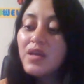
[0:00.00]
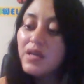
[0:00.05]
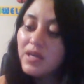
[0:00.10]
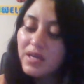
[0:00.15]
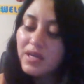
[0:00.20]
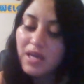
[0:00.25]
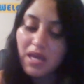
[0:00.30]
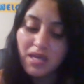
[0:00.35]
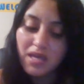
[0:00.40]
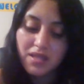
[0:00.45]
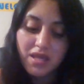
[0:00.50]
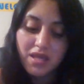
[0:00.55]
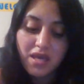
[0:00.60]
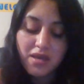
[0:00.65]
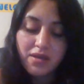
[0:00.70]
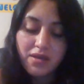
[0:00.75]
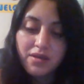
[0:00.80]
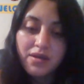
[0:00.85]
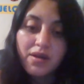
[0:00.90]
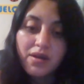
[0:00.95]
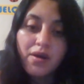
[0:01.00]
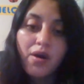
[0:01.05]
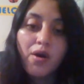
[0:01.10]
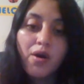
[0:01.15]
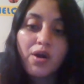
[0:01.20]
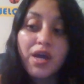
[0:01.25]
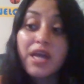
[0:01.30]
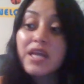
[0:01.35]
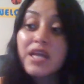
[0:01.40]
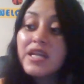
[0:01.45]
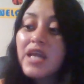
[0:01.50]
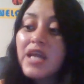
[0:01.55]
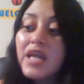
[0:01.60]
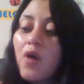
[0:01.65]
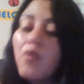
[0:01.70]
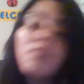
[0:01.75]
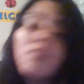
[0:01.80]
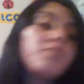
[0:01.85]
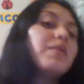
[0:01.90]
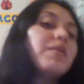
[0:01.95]
Haddie? Okay,
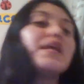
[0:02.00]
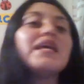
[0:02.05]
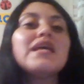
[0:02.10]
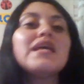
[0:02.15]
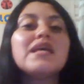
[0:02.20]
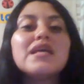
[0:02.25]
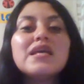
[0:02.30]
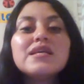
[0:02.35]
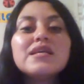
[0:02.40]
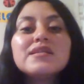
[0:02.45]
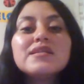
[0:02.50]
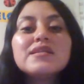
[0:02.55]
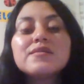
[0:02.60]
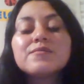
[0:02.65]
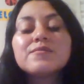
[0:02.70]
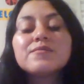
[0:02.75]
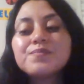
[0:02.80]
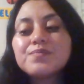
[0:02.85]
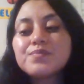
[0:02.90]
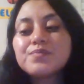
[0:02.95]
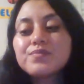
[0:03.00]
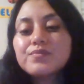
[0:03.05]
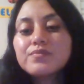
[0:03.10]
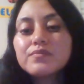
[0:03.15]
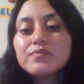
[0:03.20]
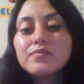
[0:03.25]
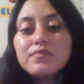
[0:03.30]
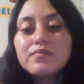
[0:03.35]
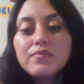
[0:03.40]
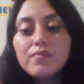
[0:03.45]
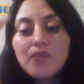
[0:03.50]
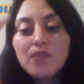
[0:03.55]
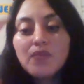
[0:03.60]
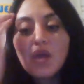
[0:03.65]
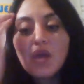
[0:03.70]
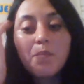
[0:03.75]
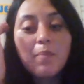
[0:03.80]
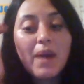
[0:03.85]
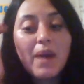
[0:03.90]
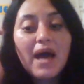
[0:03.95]
now please
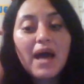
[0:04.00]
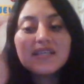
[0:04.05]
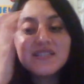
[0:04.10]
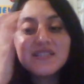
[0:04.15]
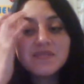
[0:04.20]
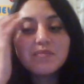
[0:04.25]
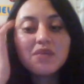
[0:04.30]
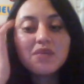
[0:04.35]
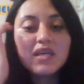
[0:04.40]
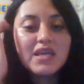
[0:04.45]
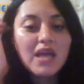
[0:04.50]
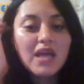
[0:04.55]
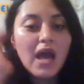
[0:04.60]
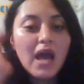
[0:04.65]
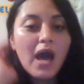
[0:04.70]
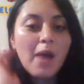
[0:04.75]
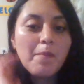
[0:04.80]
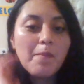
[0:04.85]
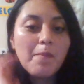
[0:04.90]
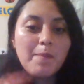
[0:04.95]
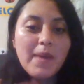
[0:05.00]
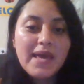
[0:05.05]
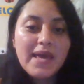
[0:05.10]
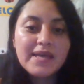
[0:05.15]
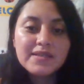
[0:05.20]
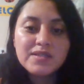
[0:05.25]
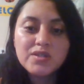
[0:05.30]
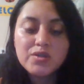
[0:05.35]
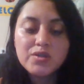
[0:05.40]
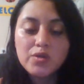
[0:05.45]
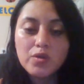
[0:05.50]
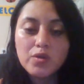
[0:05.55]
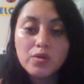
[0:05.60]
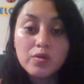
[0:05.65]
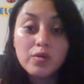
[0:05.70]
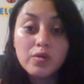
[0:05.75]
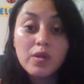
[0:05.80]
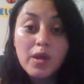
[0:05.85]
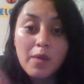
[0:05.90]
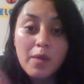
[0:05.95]
pass me a pencil.
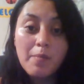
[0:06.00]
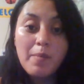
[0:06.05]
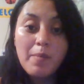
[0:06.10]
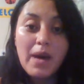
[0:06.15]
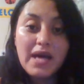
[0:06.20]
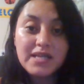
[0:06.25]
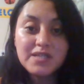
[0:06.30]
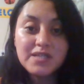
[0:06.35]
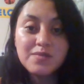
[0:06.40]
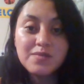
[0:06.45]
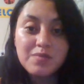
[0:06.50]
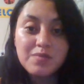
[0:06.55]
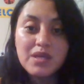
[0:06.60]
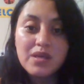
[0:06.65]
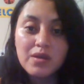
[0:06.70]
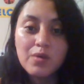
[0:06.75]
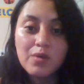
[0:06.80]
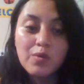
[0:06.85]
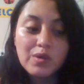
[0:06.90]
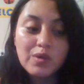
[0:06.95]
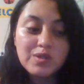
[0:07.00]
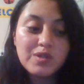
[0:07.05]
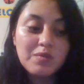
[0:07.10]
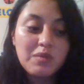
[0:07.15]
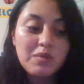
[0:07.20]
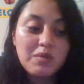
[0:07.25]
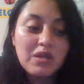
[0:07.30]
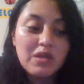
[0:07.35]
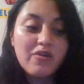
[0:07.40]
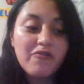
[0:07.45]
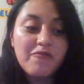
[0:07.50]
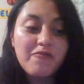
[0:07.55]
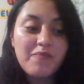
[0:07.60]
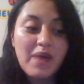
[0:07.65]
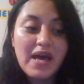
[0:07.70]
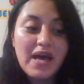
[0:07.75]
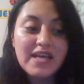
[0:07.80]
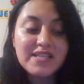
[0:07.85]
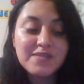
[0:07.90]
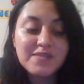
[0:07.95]
Pass me. What's the meaning of
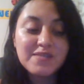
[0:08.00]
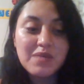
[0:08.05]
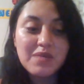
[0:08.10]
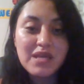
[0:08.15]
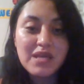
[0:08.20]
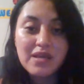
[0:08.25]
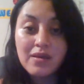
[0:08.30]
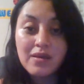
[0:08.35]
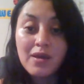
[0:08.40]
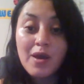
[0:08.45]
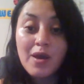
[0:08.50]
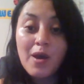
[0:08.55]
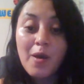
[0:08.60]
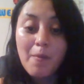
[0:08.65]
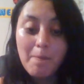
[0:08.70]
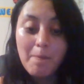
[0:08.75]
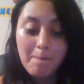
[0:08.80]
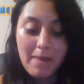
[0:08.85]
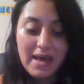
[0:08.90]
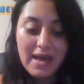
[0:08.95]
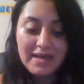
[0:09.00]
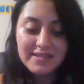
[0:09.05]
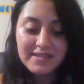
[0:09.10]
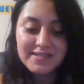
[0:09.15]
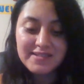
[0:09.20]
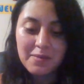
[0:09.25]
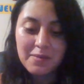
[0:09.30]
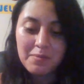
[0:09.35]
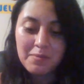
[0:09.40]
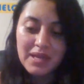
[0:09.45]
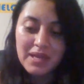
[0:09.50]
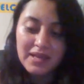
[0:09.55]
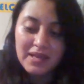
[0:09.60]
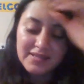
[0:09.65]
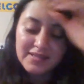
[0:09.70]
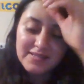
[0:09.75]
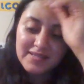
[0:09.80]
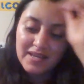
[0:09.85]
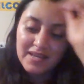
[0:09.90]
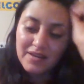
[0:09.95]
pass me? Pásame,
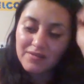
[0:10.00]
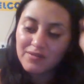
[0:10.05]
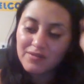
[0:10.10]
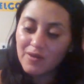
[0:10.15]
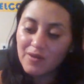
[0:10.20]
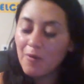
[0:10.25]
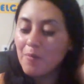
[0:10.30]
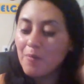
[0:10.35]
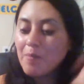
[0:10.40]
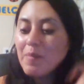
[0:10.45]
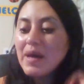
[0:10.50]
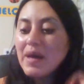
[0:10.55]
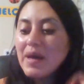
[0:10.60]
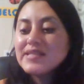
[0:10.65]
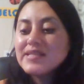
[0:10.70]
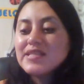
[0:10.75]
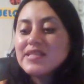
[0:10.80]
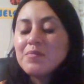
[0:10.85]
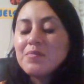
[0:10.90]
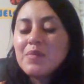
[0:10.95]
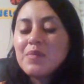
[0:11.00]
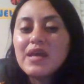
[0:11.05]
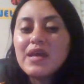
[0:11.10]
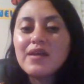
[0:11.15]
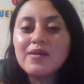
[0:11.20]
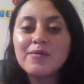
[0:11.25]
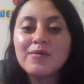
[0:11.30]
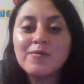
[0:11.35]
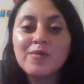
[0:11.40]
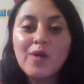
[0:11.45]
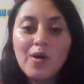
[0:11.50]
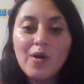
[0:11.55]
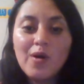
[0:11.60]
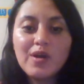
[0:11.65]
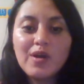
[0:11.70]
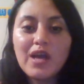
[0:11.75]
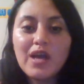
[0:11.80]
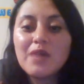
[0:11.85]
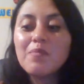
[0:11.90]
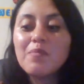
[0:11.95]
¿cierto? Páseme.
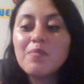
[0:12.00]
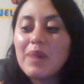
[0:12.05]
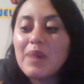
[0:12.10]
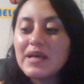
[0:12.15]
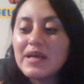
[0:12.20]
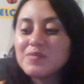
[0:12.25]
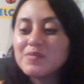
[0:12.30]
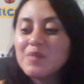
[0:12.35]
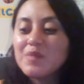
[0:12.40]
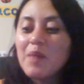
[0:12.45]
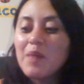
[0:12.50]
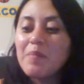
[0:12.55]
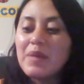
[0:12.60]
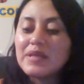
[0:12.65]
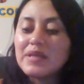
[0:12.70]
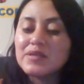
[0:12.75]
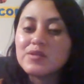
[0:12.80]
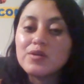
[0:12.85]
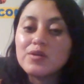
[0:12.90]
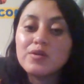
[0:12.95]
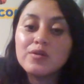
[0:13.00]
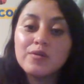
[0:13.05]
Okay, pass me a pencil.